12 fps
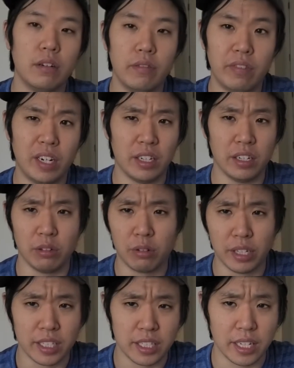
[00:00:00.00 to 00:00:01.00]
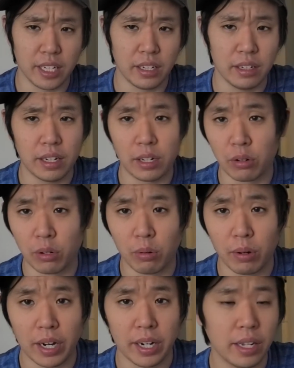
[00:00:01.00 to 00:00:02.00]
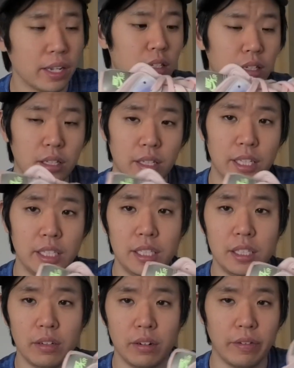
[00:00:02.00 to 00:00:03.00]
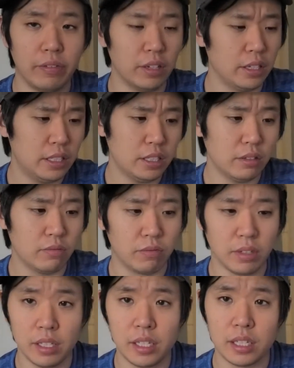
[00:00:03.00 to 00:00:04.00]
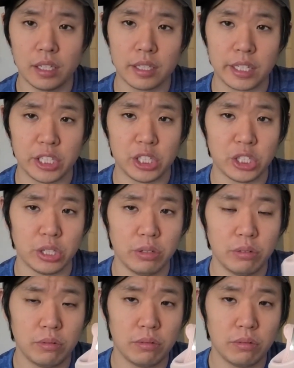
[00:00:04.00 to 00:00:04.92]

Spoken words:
Very annoying to say, I don't know why. It's a really good looking shoe,